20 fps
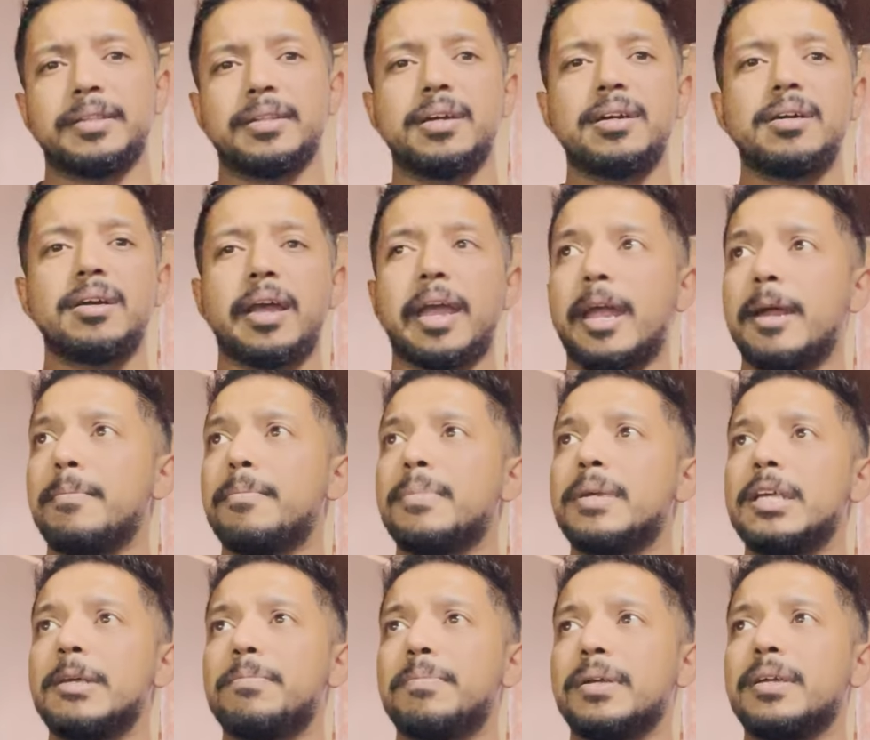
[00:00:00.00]
the
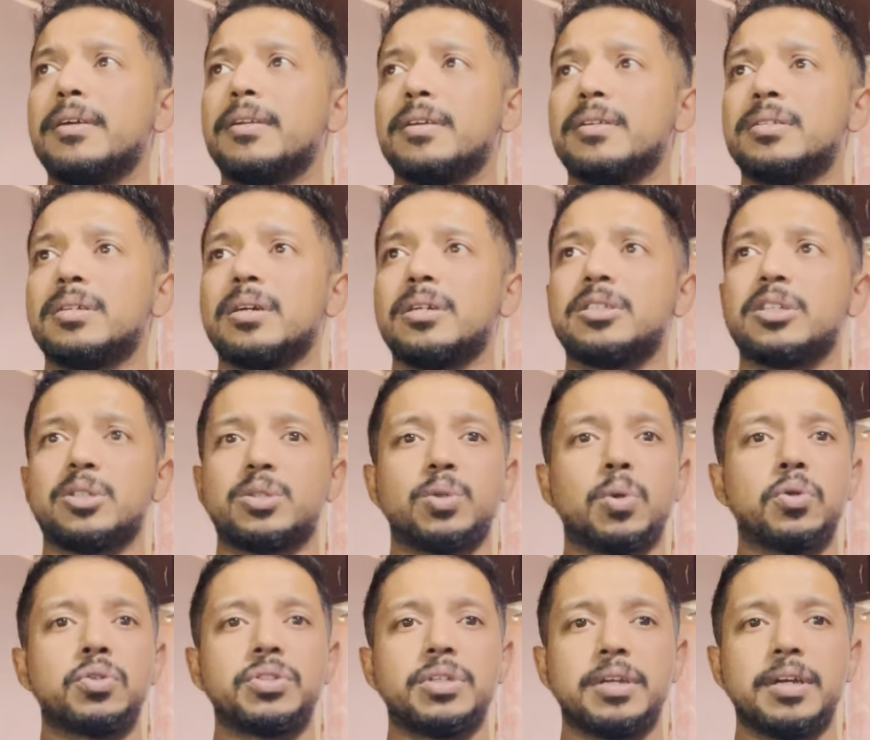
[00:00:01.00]
MDP research
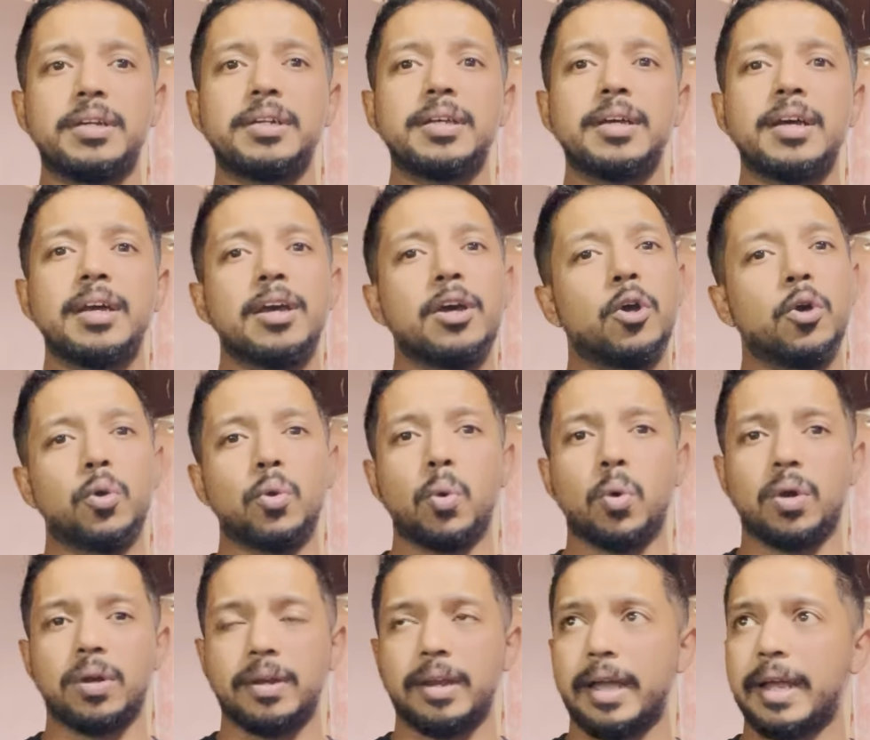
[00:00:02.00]
associate
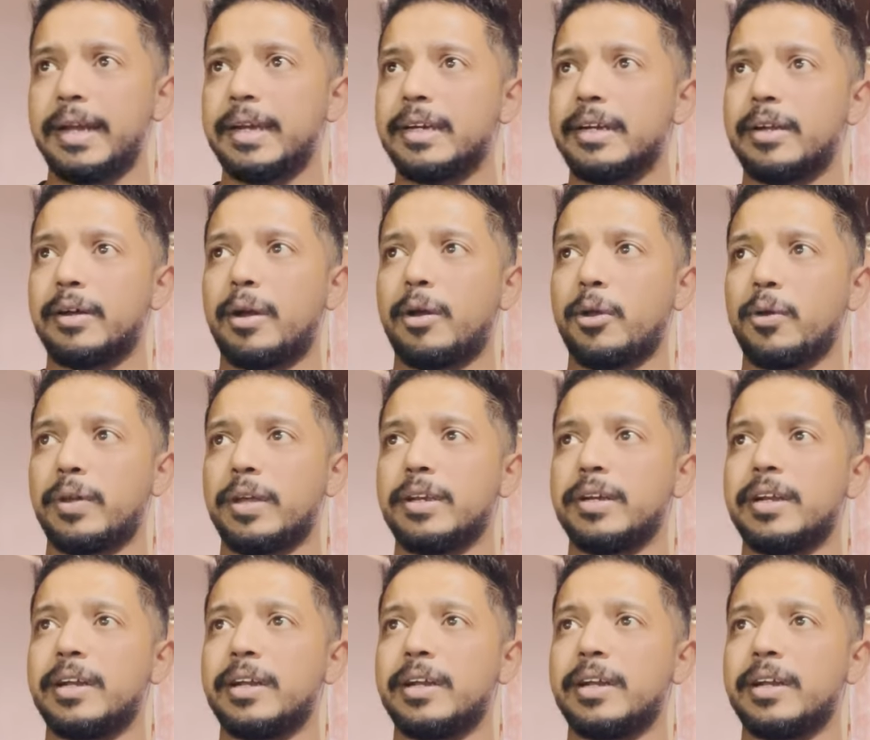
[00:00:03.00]
role, right? Now you can